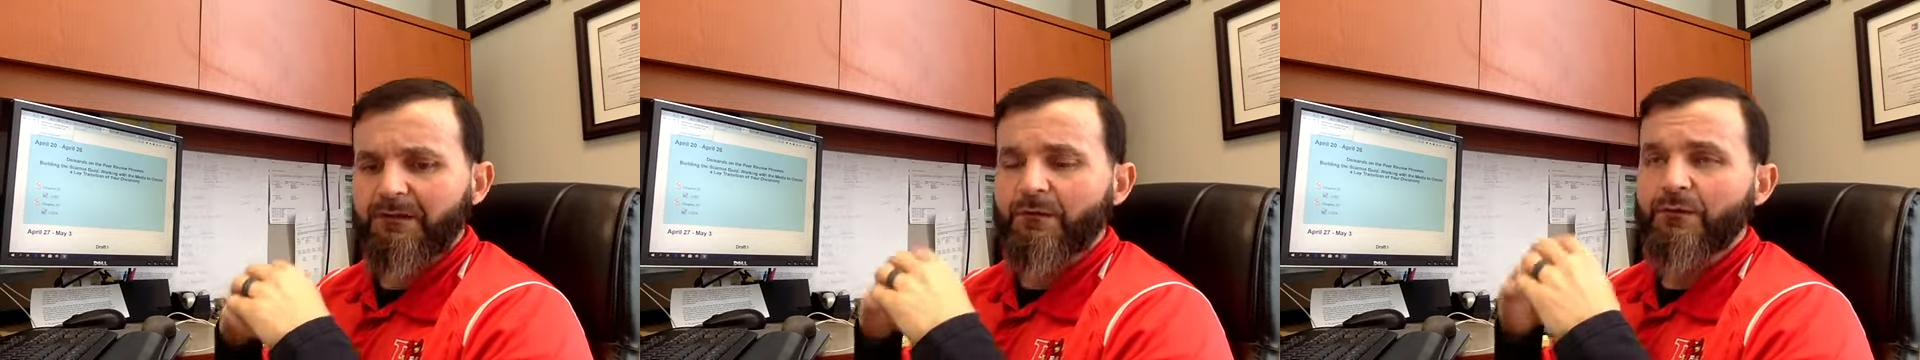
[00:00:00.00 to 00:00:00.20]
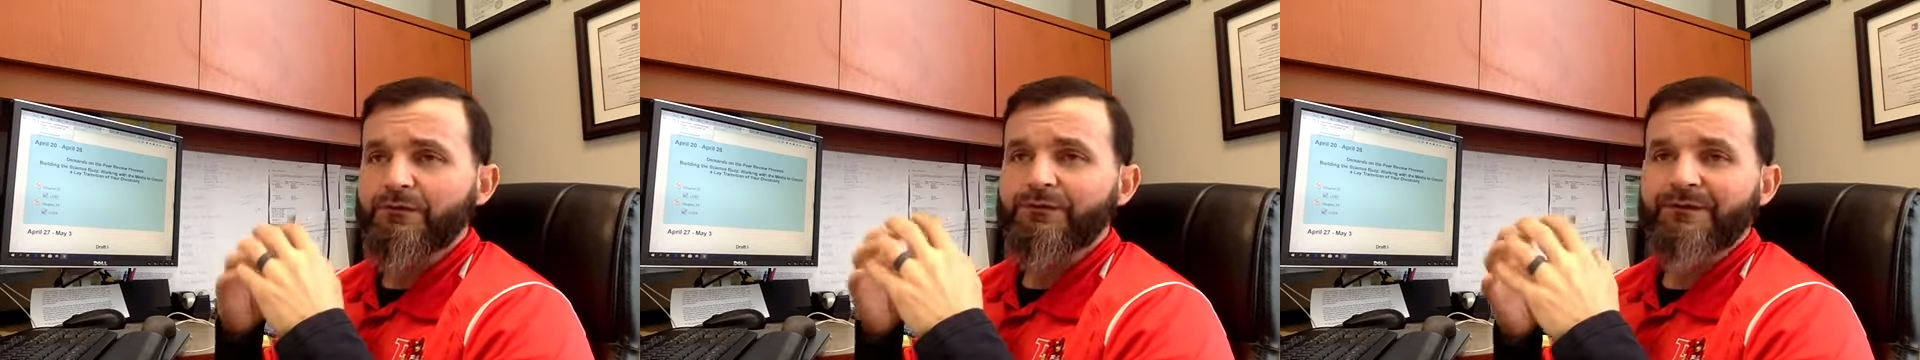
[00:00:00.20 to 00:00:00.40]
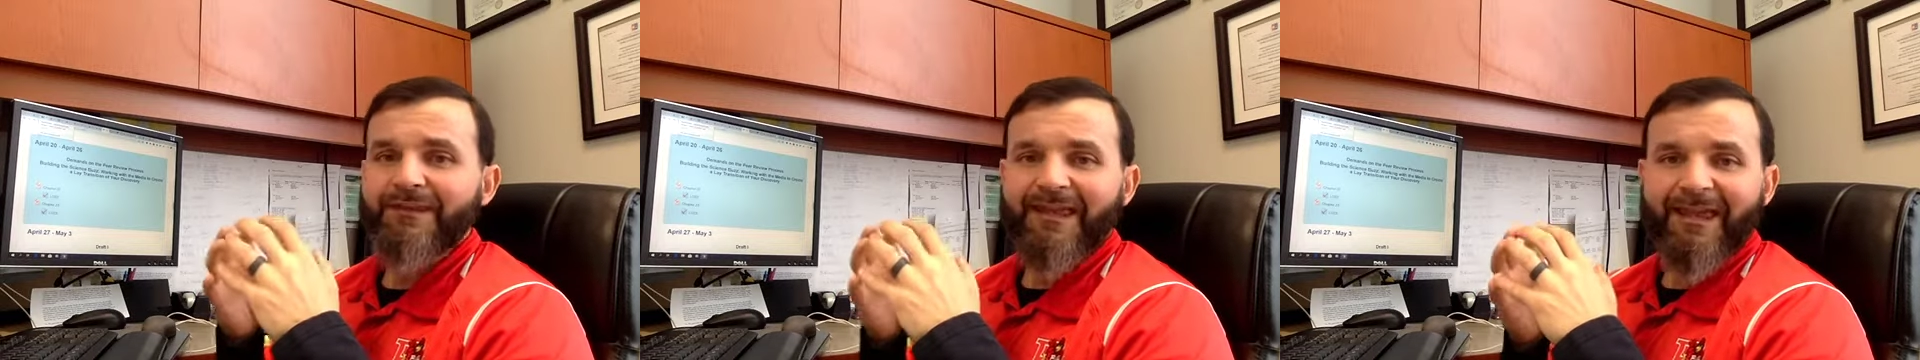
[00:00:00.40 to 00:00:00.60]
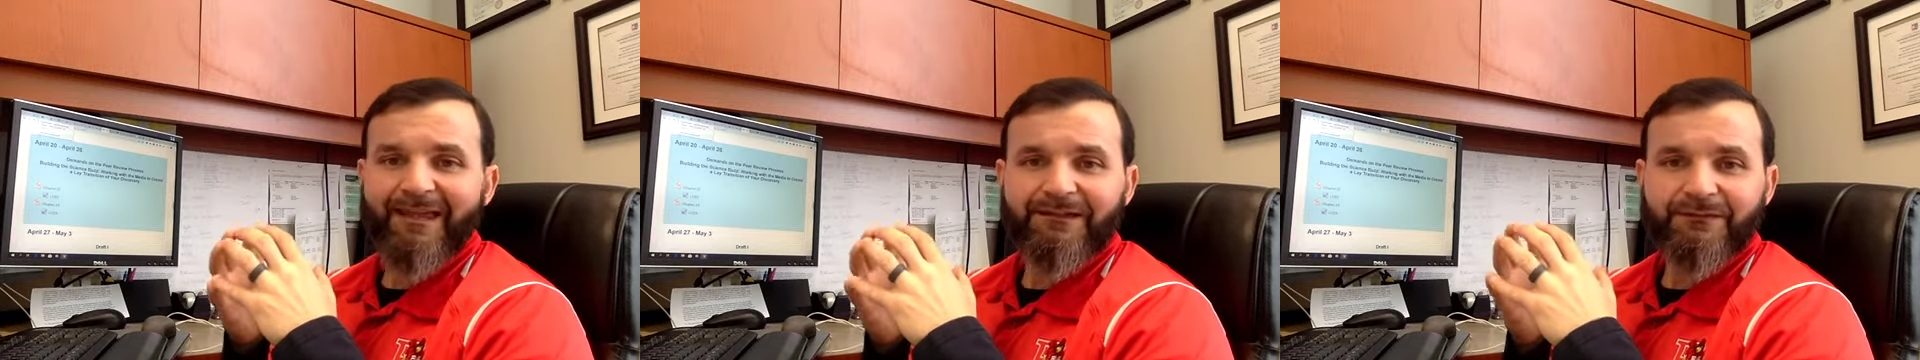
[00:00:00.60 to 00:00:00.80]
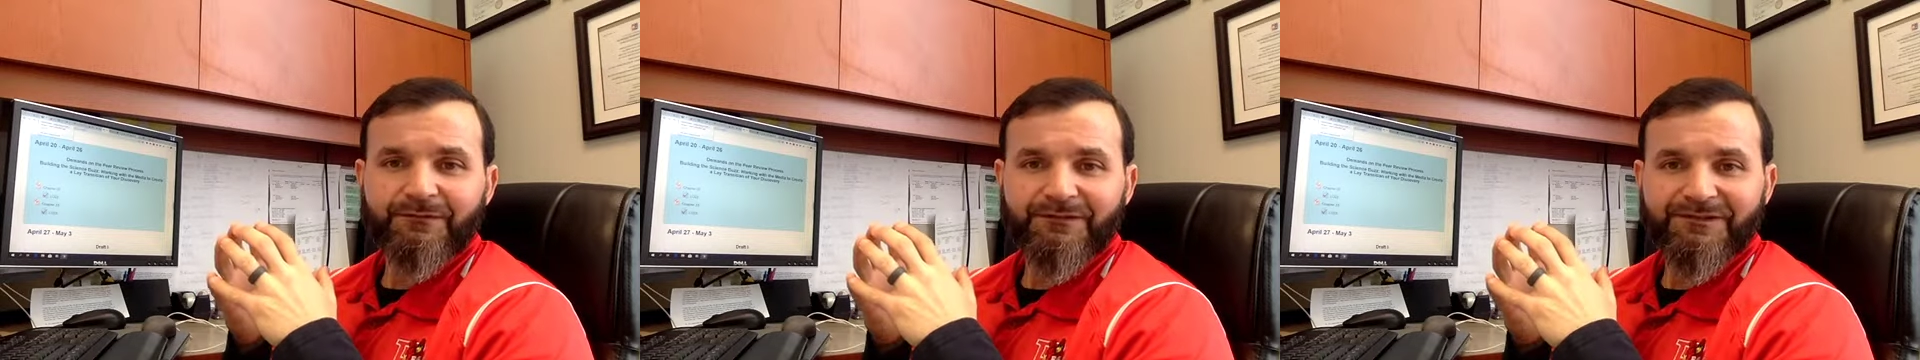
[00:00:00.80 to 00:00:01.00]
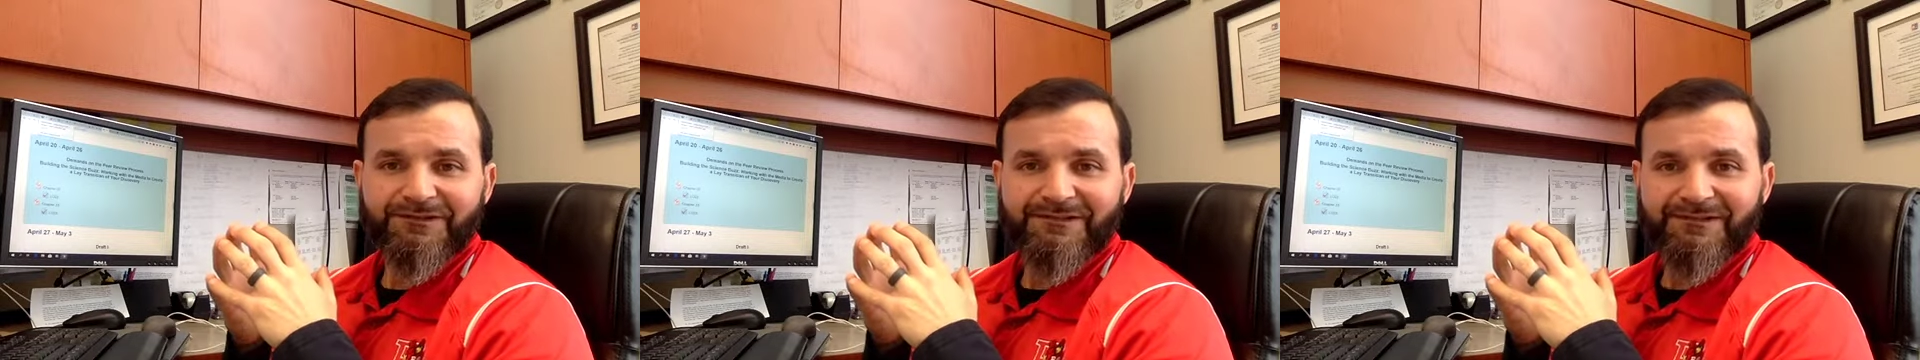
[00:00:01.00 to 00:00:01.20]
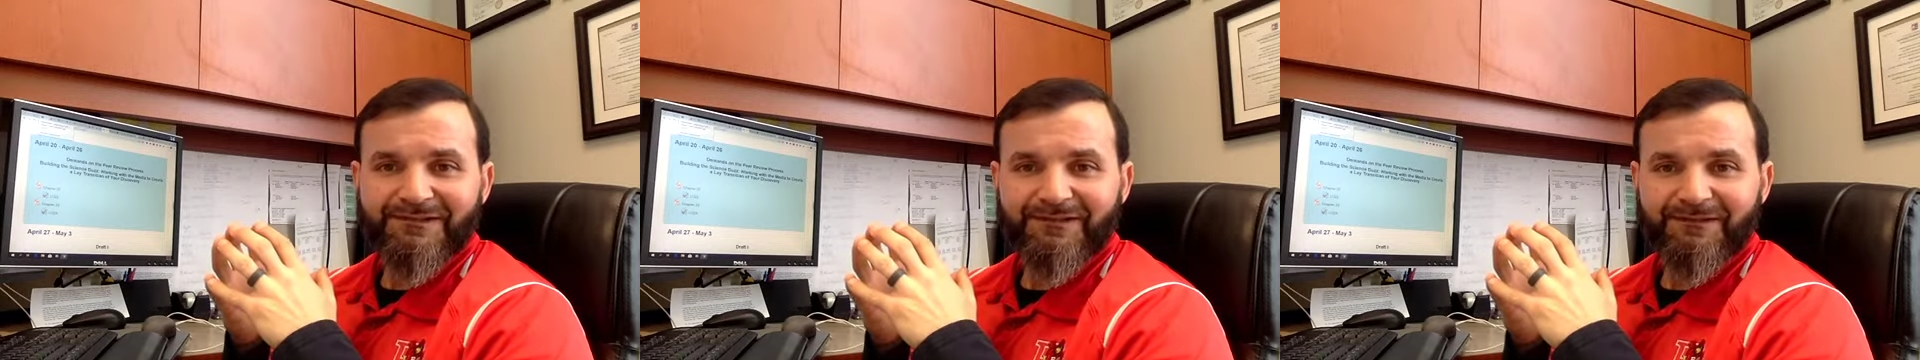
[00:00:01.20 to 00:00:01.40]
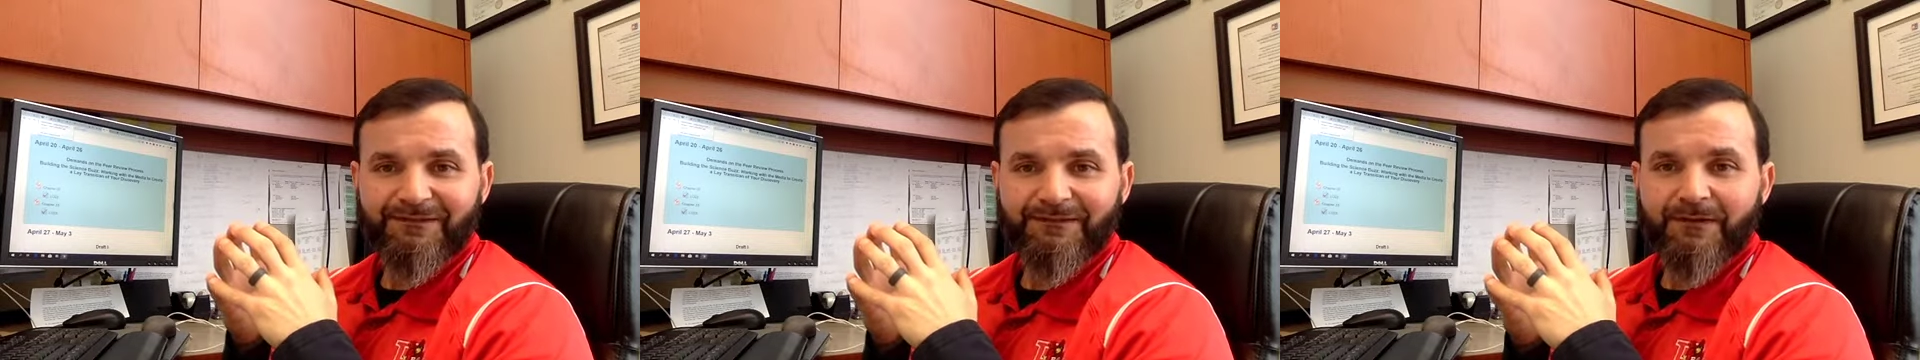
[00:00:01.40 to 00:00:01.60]
goes to the
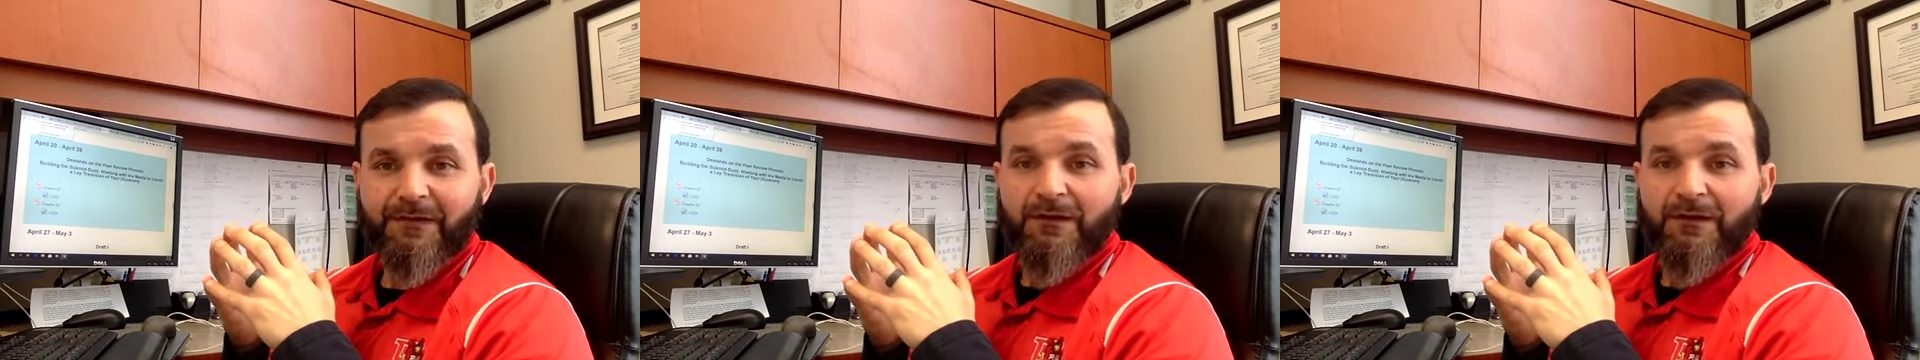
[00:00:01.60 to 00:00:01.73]
editor-in-chief,